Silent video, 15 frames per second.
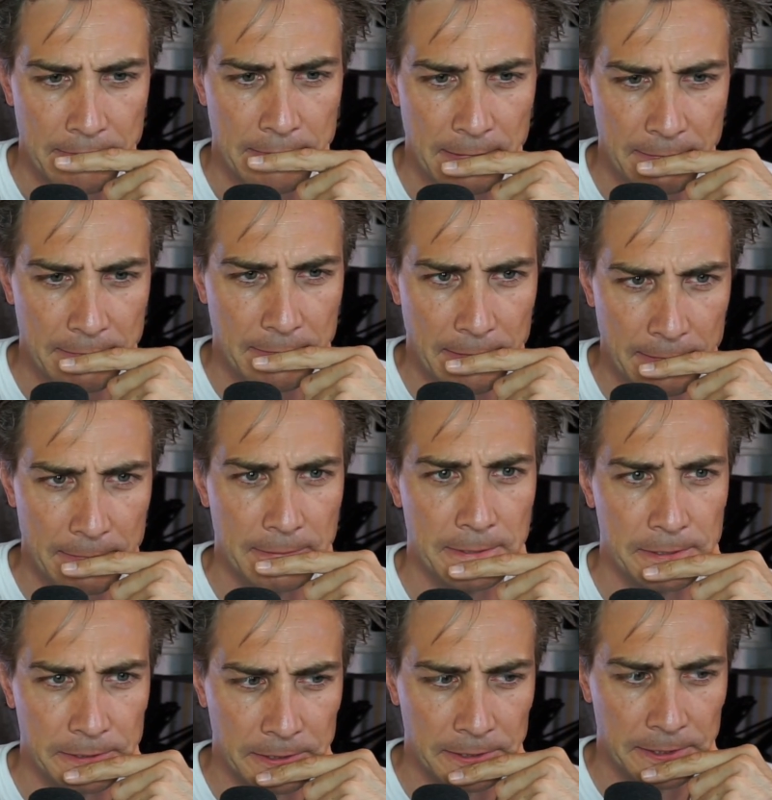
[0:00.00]
Not too
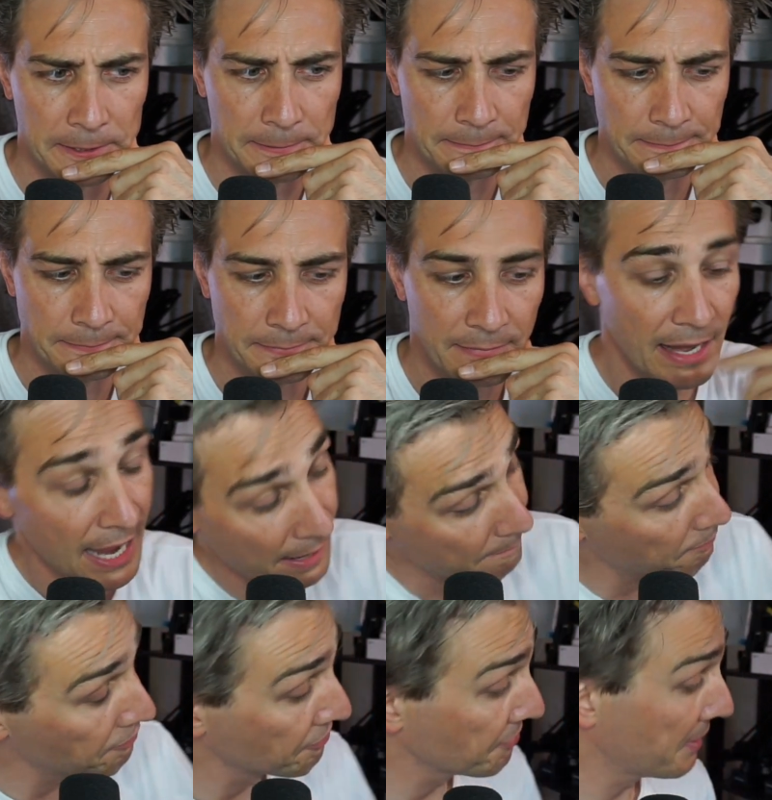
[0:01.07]
sure. Yeah,
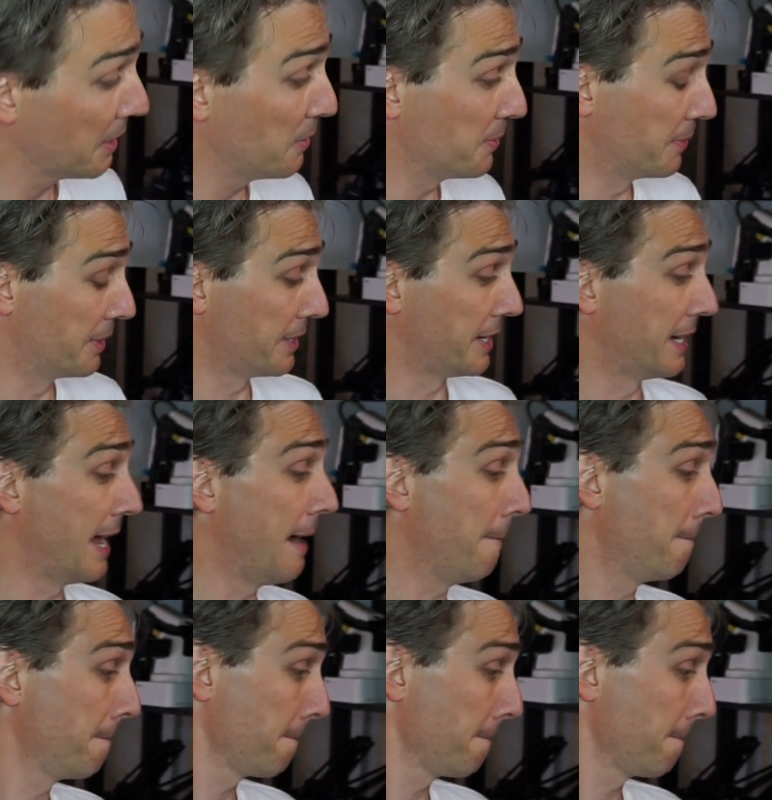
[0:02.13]
I'll work it out.